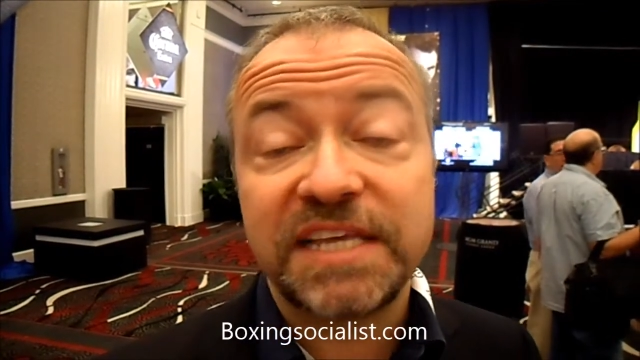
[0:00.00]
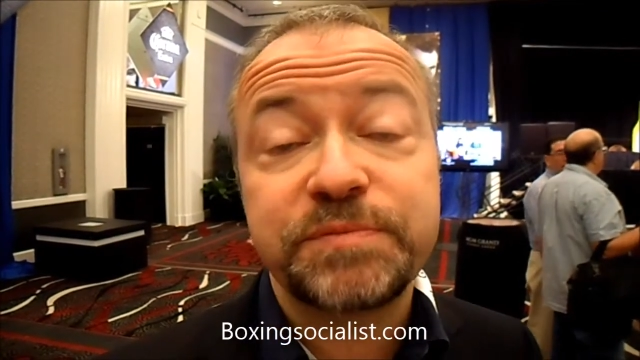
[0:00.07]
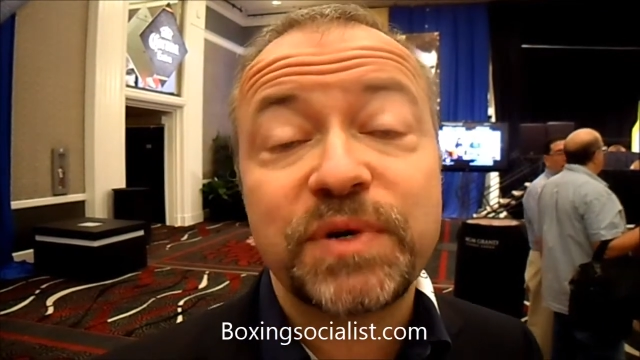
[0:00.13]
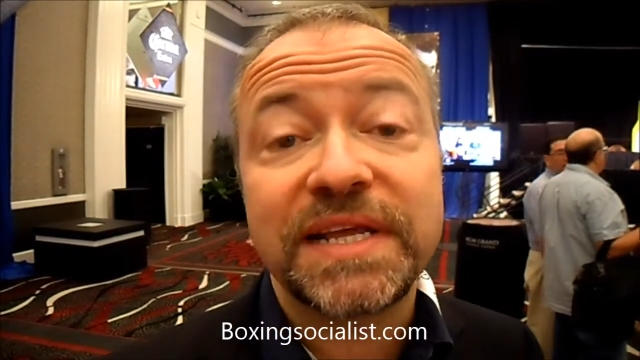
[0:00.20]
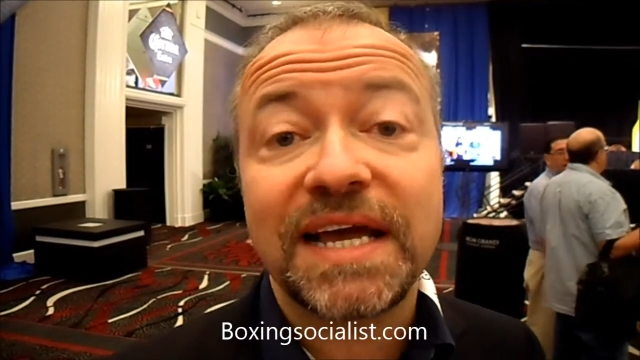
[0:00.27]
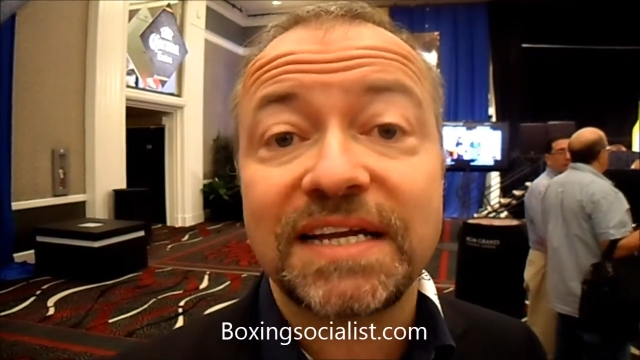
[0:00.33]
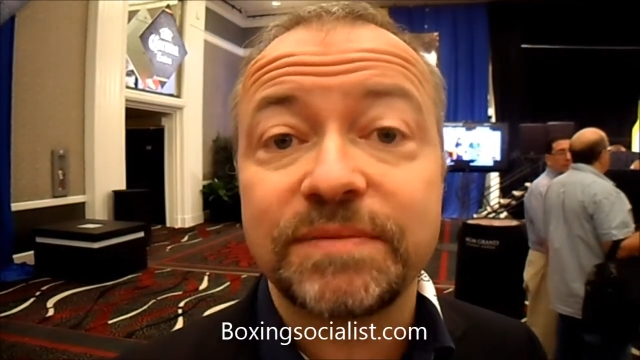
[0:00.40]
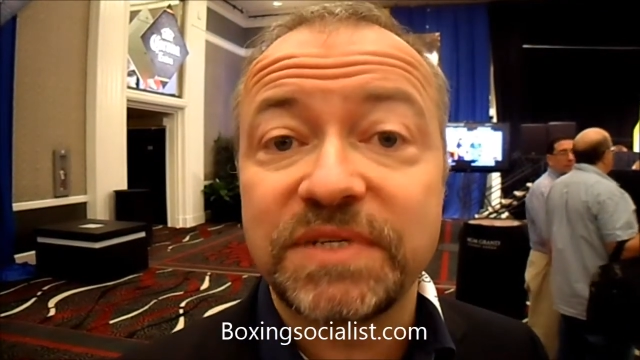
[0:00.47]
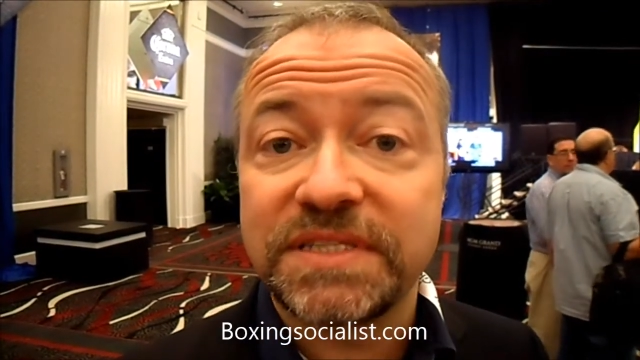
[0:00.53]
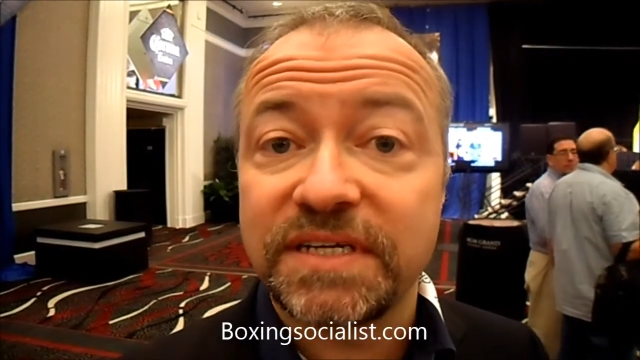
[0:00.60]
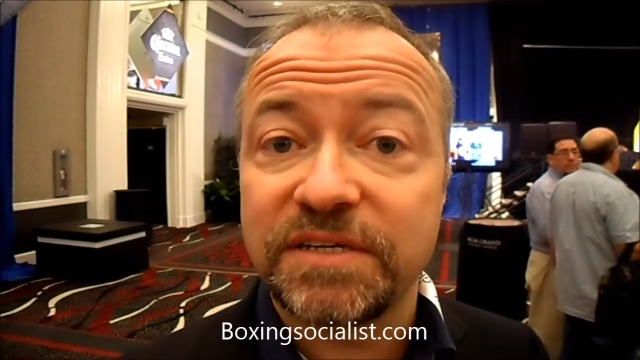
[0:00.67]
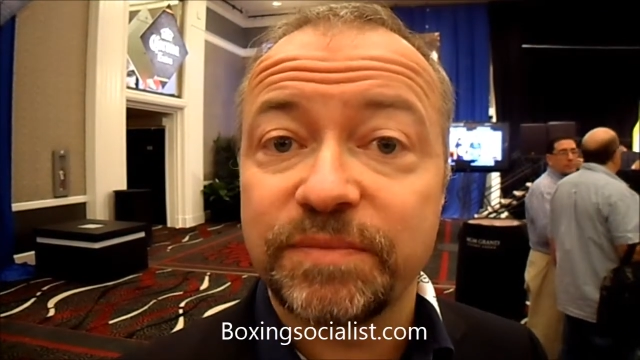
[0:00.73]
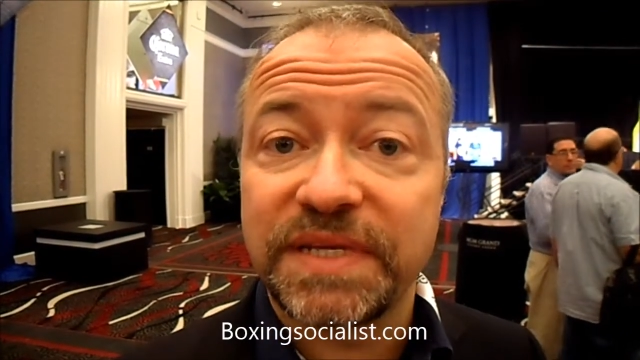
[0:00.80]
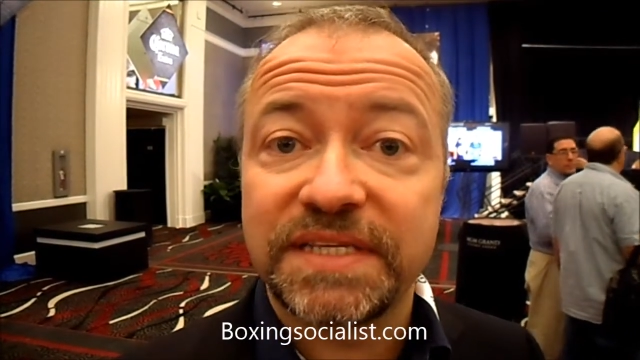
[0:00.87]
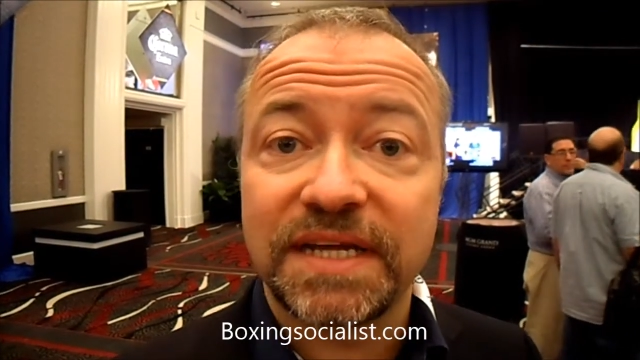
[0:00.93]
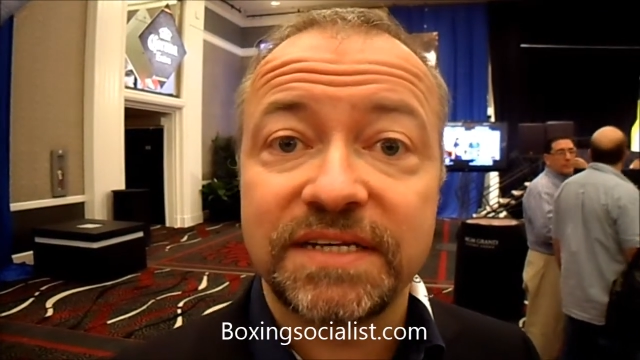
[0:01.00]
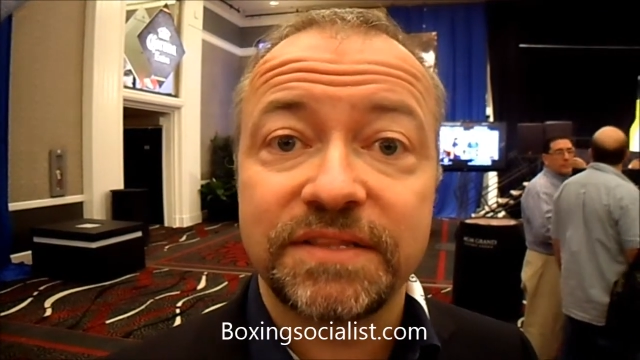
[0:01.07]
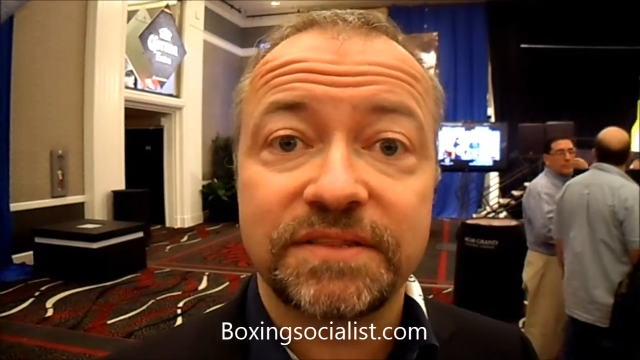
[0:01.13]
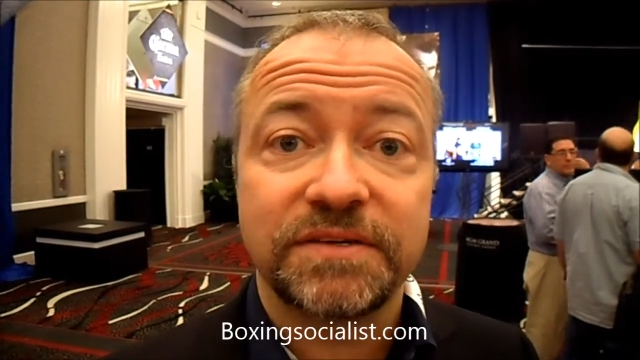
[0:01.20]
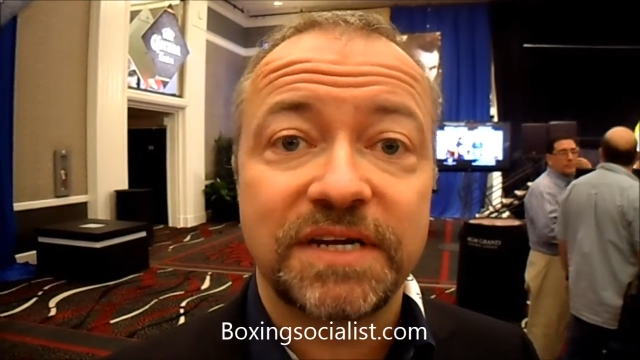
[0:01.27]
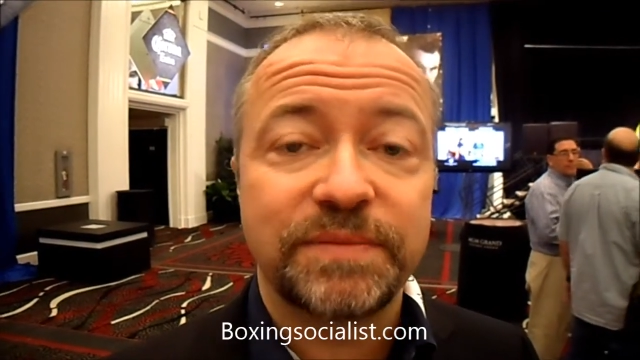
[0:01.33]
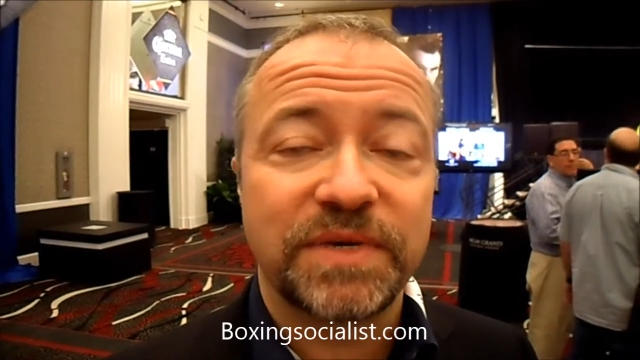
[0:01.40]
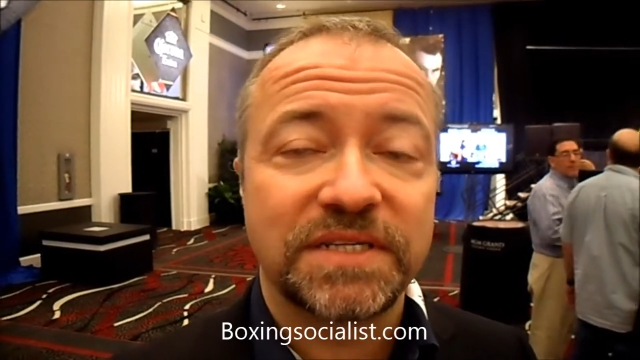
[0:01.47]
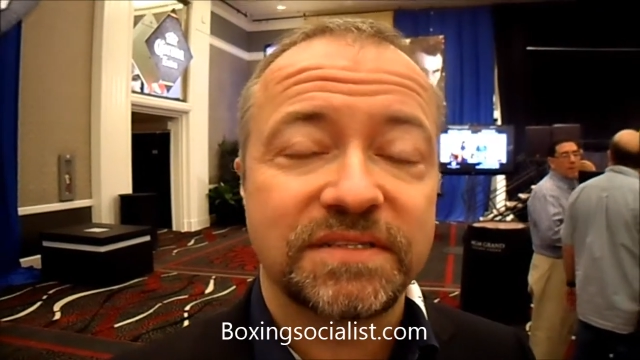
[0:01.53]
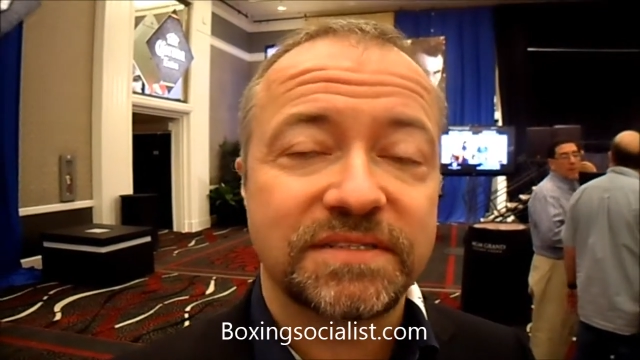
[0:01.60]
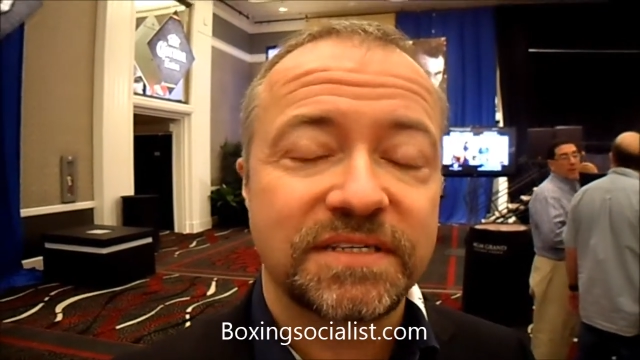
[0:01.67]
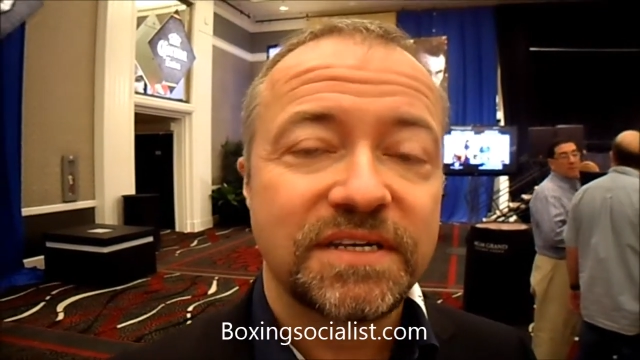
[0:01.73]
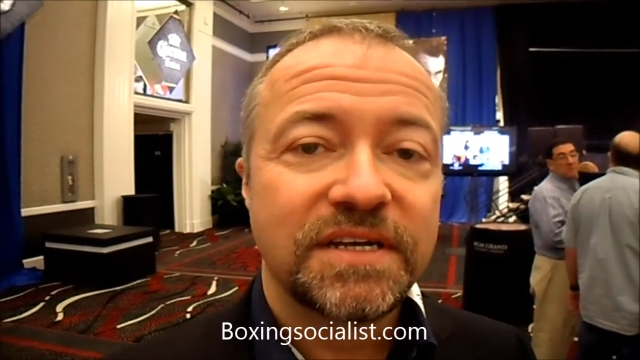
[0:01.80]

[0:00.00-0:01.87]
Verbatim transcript: He's pretty adamant that he'll be done in 30 months,